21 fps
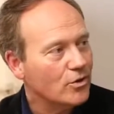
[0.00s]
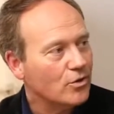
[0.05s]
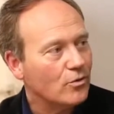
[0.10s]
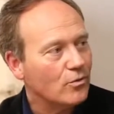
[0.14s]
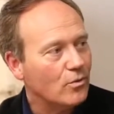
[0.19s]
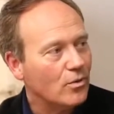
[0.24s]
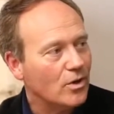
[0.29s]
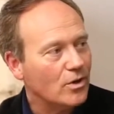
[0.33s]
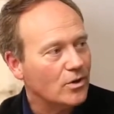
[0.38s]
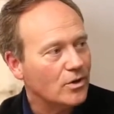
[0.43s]
You
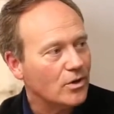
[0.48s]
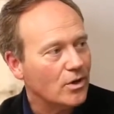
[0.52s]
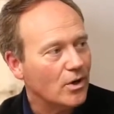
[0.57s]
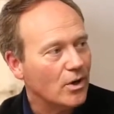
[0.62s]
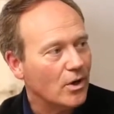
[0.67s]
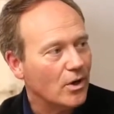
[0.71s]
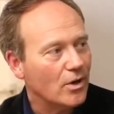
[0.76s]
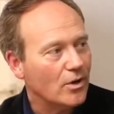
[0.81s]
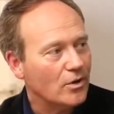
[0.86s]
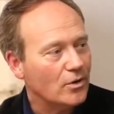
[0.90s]
don't want,
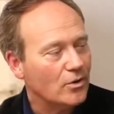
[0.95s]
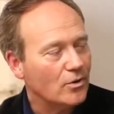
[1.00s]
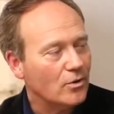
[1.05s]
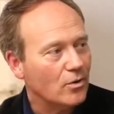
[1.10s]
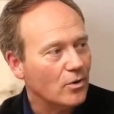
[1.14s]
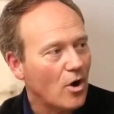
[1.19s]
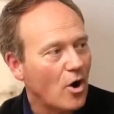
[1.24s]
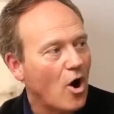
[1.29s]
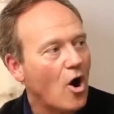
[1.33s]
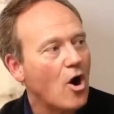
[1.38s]
you
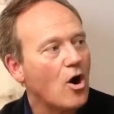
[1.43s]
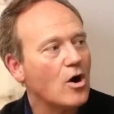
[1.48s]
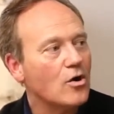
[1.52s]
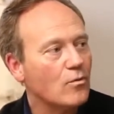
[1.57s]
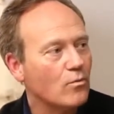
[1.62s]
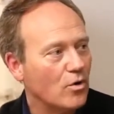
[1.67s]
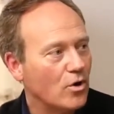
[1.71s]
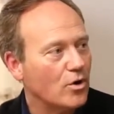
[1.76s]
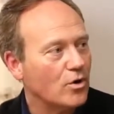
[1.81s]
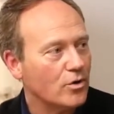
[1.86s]
know, a
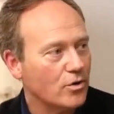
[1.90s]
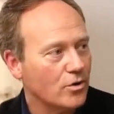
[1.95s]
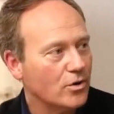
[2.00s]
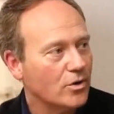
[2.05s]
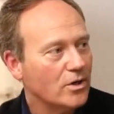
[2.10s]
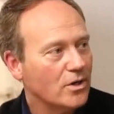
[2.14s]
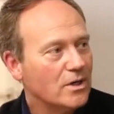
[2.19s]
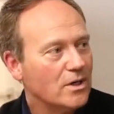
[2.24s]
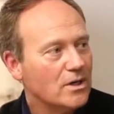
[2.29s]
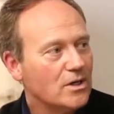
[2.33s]
hard
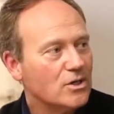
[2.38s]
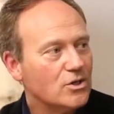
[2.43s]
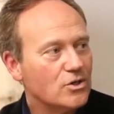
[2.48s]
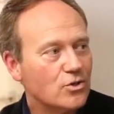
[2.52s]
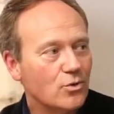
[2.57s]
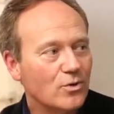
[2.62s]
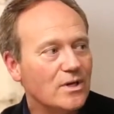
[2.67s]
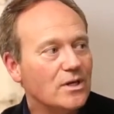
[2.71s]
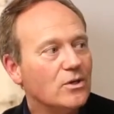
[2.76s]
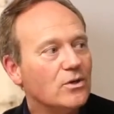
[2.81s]
water. No.
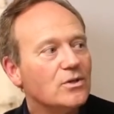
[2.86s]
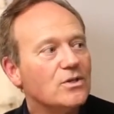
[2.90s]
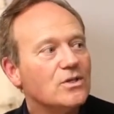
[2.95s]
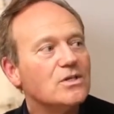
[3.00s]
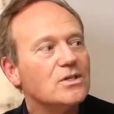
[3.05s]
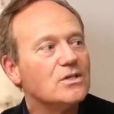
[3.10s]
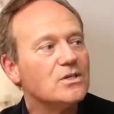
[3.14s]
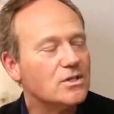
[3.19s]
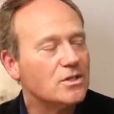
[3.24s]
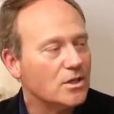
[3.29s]
So either
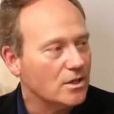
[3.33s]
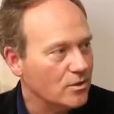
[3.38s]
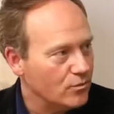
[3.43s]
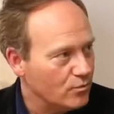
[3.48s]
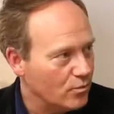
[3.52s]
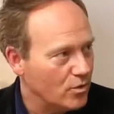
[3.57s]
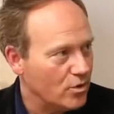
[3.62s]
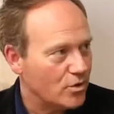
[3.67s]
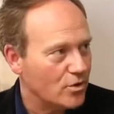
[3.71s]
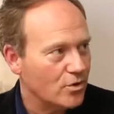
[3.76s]

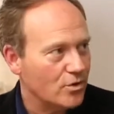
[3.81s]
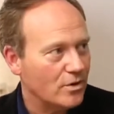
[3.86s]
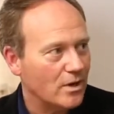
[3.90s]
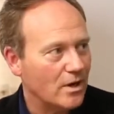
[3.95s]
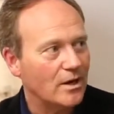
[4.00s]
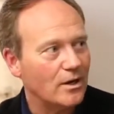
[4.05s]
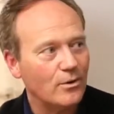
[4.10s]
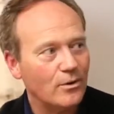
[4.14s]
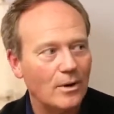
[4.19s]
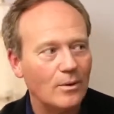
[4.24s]
distilled
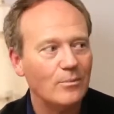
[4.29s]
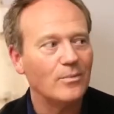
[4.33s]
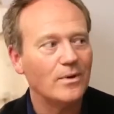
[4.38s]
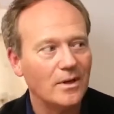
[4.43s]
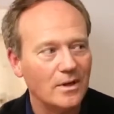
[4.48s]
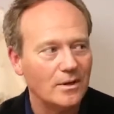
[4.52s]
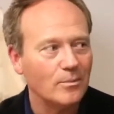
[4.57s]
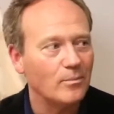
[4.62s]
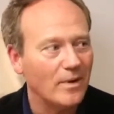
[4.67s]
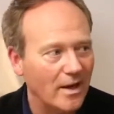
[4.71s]
water, I know I'm
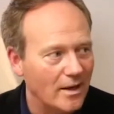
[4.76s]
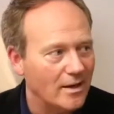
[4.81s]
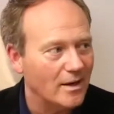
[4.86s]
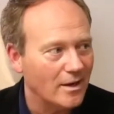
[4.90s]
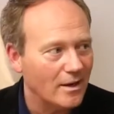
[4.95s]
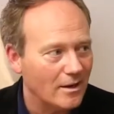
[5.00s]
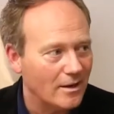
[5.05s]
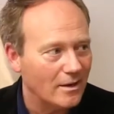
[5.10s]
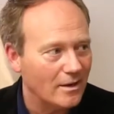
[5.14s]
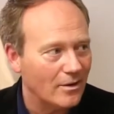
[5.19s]
being
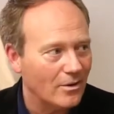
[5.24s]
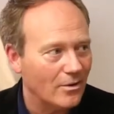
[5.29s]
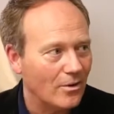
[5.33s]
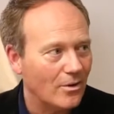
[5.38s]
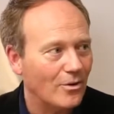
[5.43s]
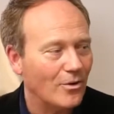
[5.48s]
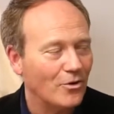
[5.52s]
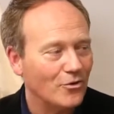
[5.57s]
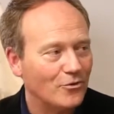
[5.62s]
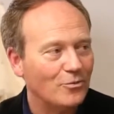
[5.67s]
demanding here,
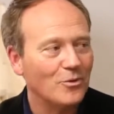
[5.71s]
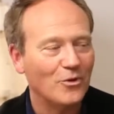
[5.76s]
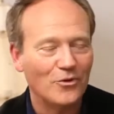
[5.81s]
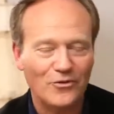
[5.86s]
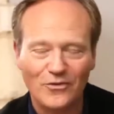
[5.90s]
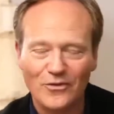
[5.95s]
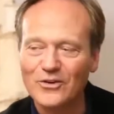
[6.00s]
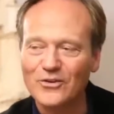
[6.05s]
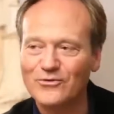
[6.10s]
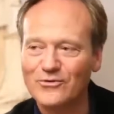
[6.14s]
or
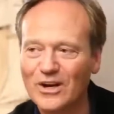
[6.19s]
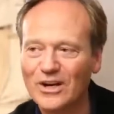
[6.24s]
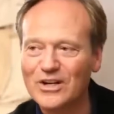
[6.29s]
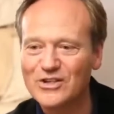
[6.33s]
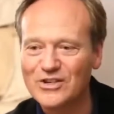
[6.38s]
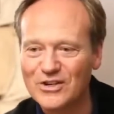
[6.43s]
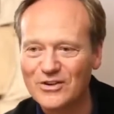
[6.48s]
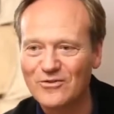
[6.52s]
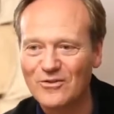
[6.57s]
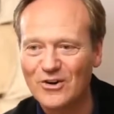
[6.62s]
osmosis
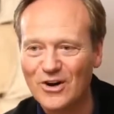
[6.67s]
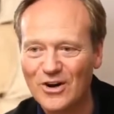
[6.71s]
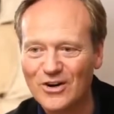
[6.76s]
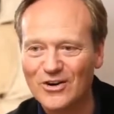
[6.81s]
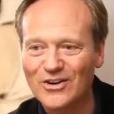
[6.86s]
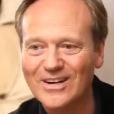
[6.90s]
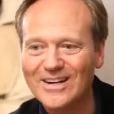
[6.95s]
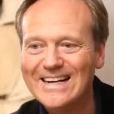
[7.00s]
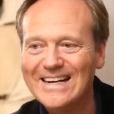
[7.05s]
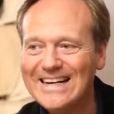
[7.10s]
filtration
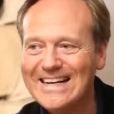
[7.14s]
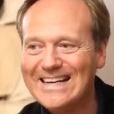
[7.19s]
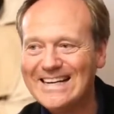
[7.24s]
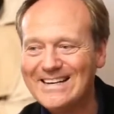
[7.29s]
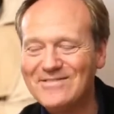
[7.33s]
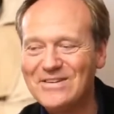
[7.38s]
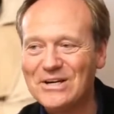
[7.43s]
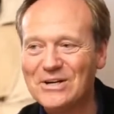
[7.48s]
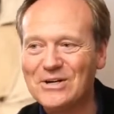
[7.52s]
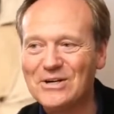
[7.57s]
water,
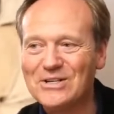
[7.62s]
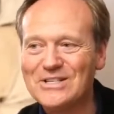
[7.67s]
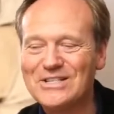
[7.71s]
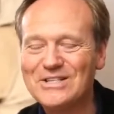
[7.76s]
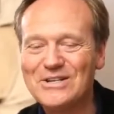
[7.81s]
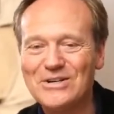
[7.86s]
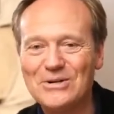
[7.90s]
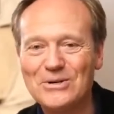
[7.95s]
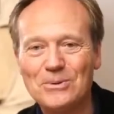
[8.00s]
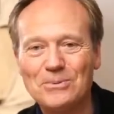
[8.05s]

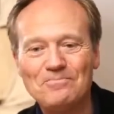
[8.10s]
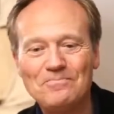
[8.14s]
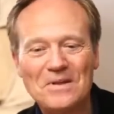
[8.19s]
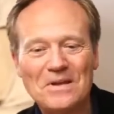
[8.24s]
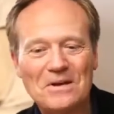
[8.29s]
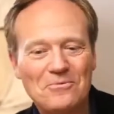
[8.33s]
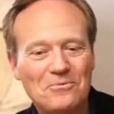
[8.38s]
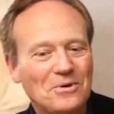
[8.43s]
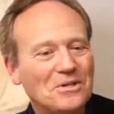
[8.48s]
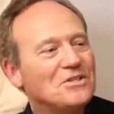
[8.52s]
because, you know,
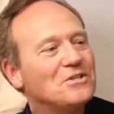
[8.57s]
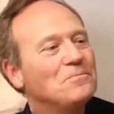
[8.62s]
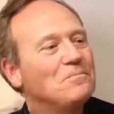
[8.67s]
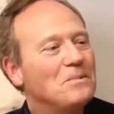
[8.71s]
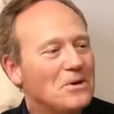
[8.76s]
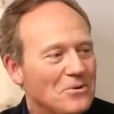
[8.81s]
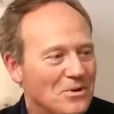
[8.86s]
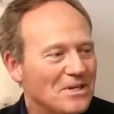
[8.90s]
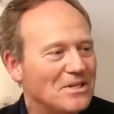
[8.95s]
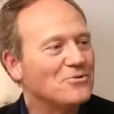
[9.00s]
with
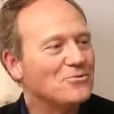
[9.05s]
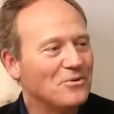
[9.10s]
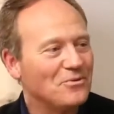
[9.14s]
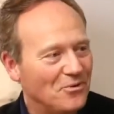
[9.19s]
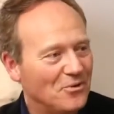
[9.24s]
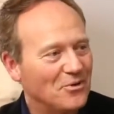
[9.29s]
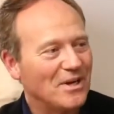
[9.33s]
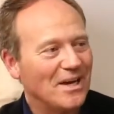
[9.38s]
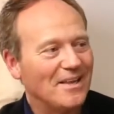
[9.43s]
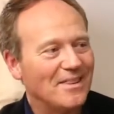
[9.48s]
spirits, we
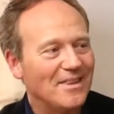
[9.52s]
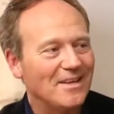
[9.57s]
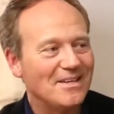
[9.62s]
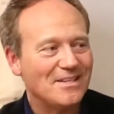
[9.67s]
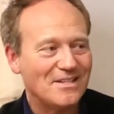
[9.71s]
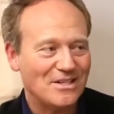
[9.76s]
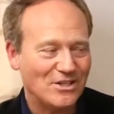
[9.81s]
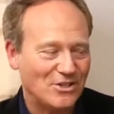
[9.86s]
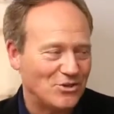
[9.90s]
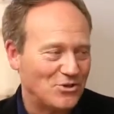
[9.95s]
forget
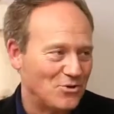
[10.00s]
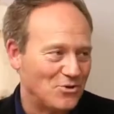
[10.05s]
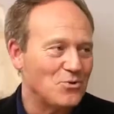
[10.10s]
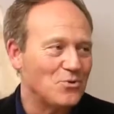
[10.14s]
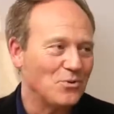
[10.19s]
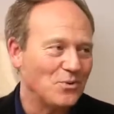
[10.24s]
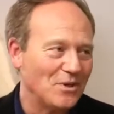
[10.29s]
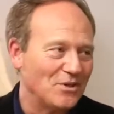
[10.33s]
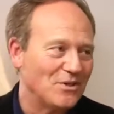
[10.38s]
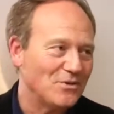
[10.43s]
this. It's
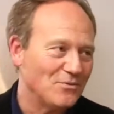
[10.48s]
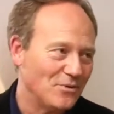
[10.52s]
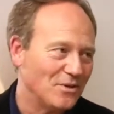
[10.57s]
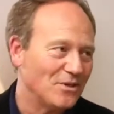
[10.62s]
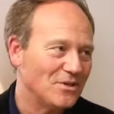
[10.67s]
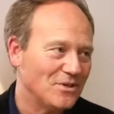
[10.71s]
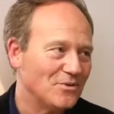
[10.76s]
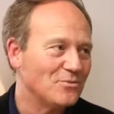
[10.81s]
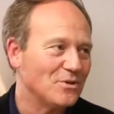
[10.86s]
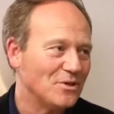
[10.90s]
true
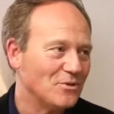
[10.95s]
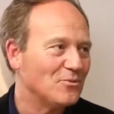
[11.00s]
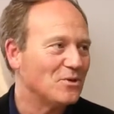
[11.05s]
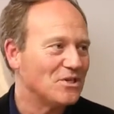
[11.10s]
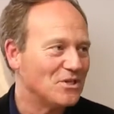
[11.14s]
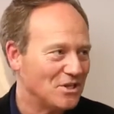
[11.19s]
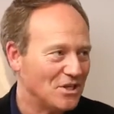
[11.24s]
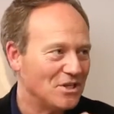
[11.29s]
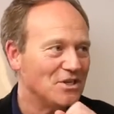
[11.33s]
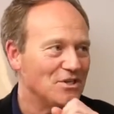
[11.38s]
with
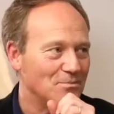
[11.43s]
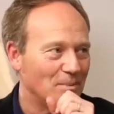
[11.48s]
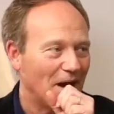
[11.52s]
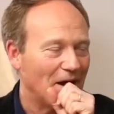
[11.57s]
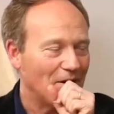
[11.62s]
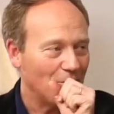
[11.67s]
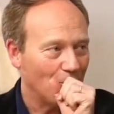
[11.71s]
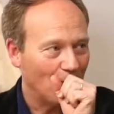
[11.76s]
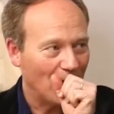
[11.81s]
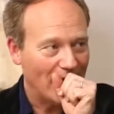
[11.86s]
whiskeys,
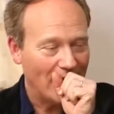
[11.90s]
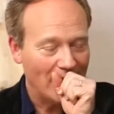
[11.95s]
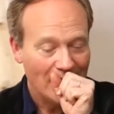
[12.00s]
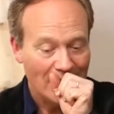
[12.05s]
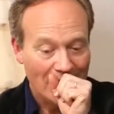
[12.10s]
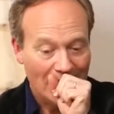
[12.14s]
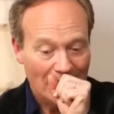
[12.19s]
by the way.